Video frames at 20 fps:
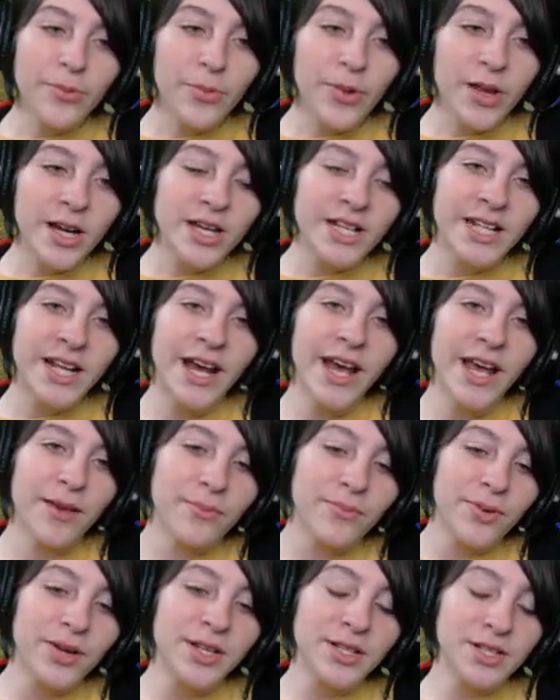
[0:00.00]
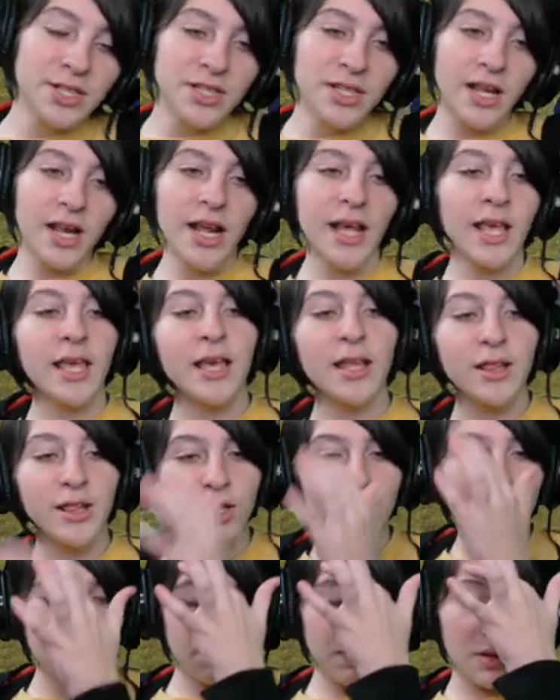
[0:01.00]
weird time, but instead I get
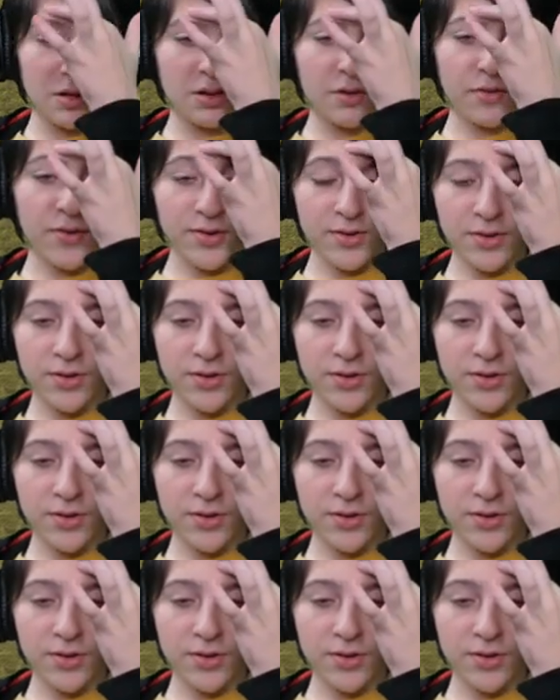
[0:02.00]
this beautiful